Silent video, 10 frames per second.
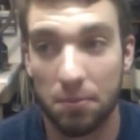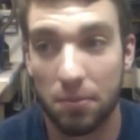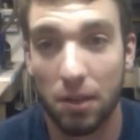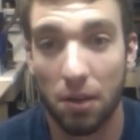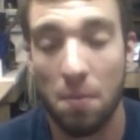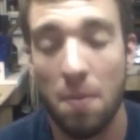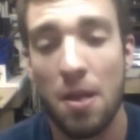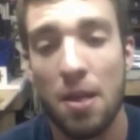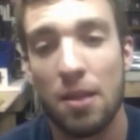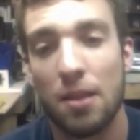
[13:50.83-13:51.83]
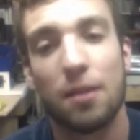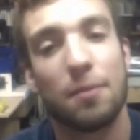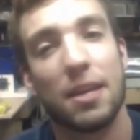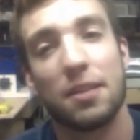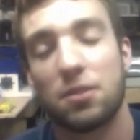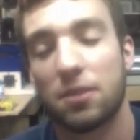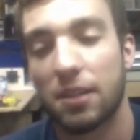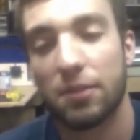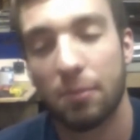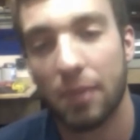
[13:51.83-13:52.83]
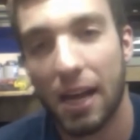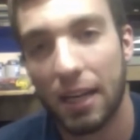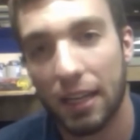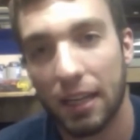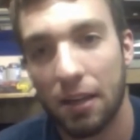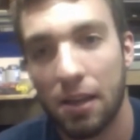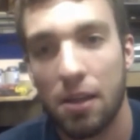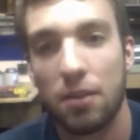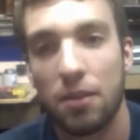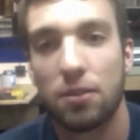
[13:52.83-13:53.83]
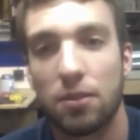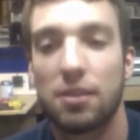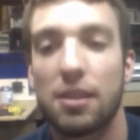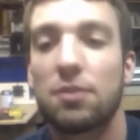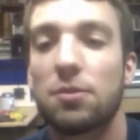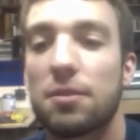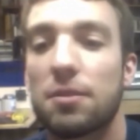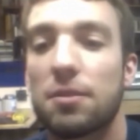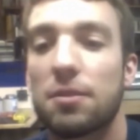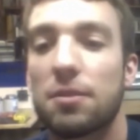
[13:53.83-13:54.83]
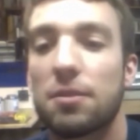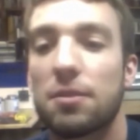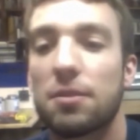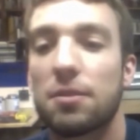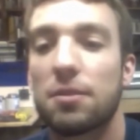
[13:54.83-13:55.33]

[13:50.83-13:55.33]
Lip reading: So, man, scream it black again. So, see, that's what's amazing. You can